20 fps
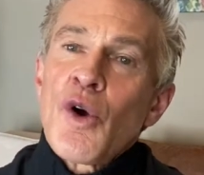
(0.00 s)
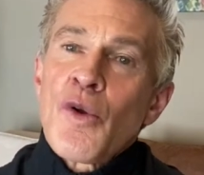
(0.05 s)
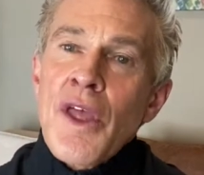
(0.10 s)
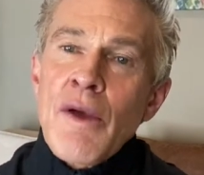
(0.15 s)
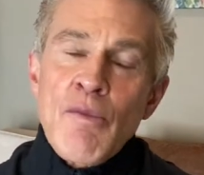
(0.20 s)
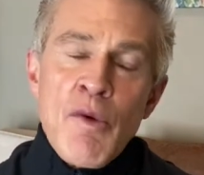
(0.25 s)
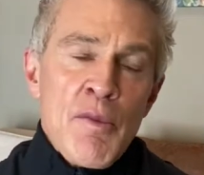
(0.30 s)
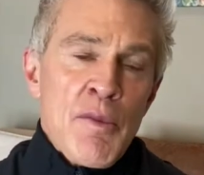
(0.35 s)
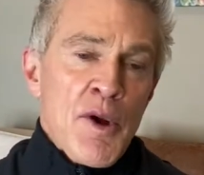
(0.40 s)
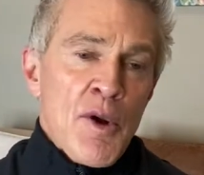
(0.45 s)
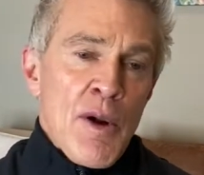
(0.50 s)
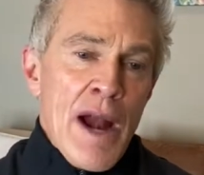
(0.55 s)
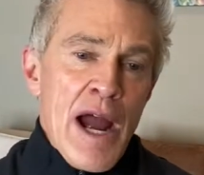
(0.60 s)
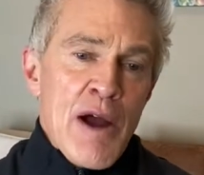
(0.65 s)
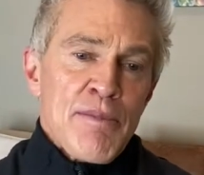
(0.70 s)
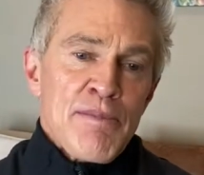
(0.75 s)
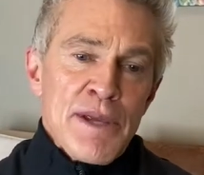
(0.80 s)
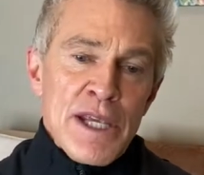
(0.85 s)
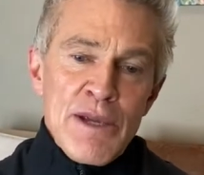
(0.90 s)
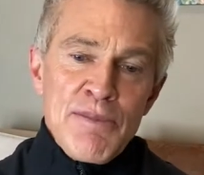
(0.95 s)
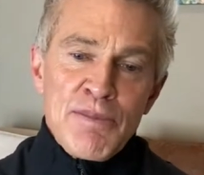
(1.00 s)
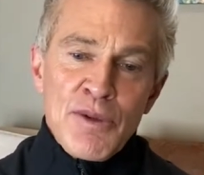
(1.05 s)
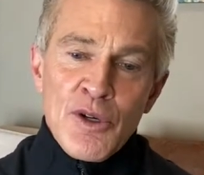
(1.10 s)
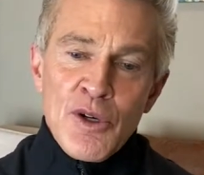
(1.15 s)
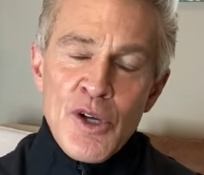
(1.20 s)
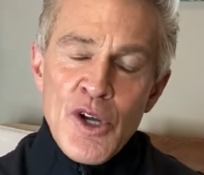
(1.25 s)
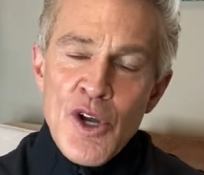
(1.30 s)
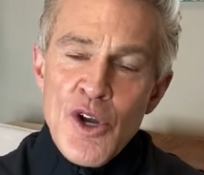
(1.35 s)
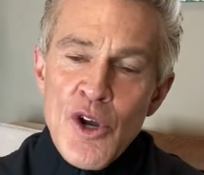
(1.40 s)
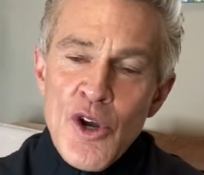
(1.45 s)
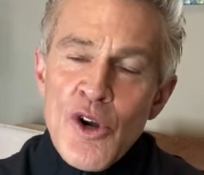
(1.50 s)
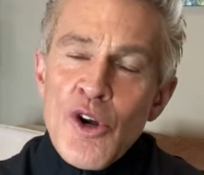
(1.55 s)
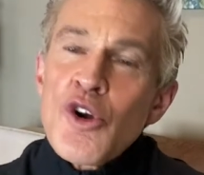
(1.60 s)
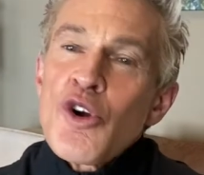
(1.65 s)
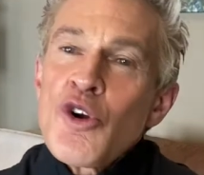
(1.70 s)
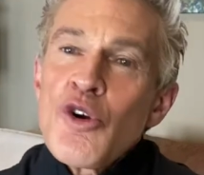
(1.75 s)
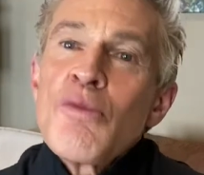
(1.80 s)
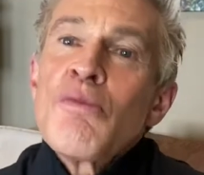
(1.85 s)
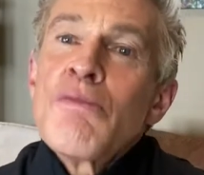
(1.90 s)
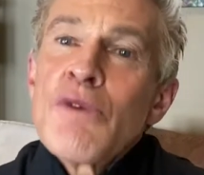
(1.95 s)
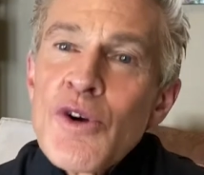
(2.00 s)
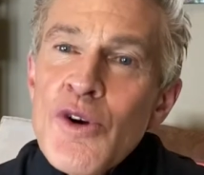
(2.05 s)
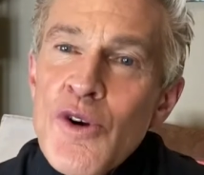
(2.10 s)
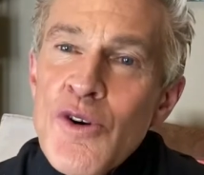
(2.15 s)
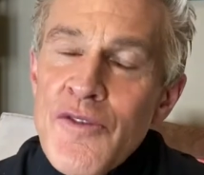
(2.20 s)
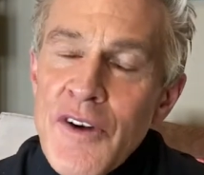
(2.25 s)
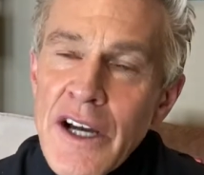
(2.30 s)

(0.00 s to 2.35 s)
that when we're around people who move